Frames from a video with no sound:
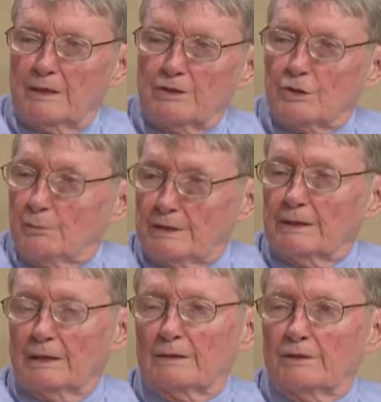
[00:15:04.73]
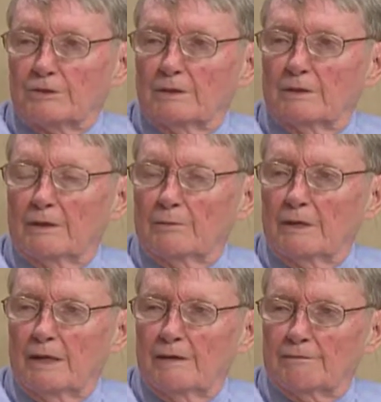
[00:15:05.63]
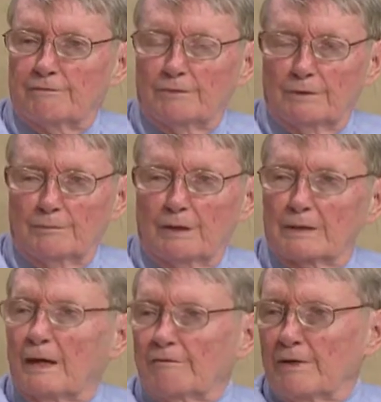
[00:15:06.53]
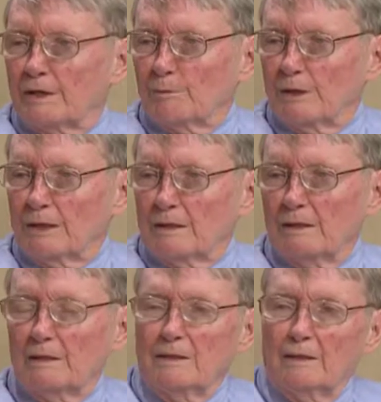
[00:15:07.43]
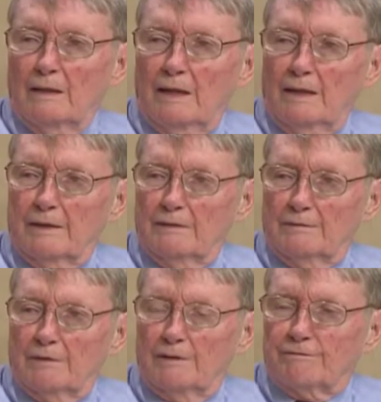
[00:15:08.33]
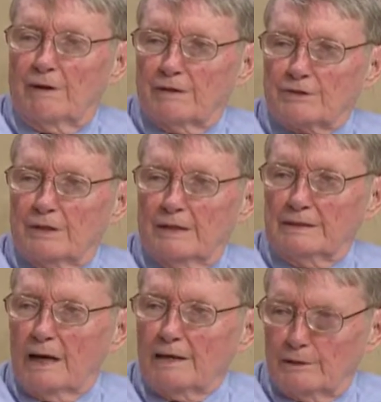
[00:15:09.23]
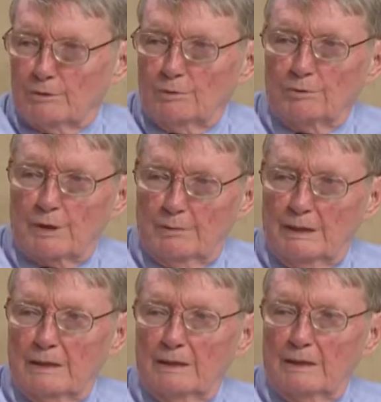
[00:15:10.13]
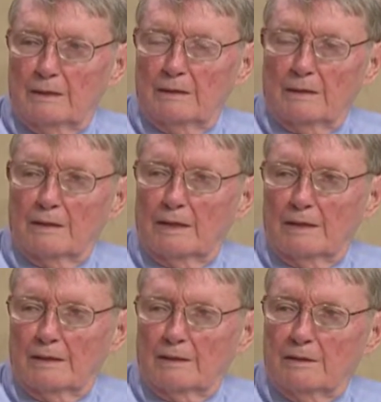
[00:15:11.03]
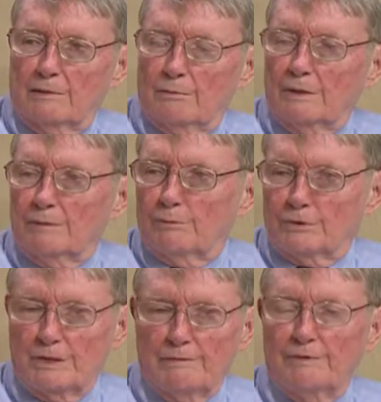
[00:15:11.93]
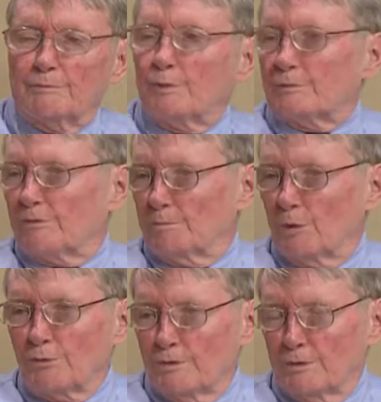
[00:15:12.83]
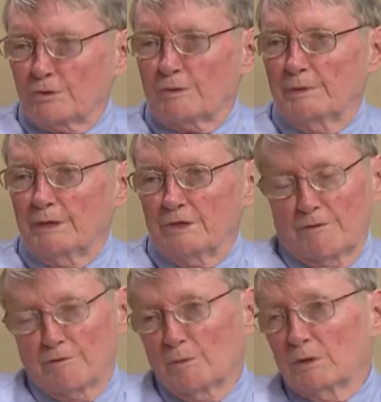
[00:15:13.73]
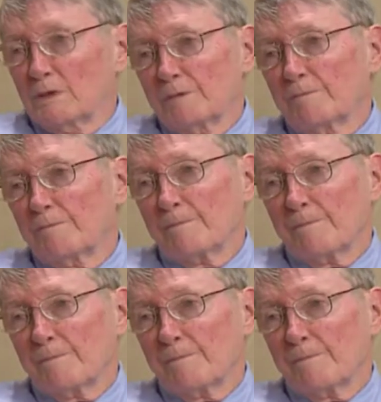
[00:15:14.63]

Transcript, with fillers: And mm -hmm. so mm-hmm. we did that this year, and oh, we okay. have uh, a cafe committee and a, a, fireside dining room committee. Uh, mm-hmm. and uh, we receive input from both of those committees every month. Okay.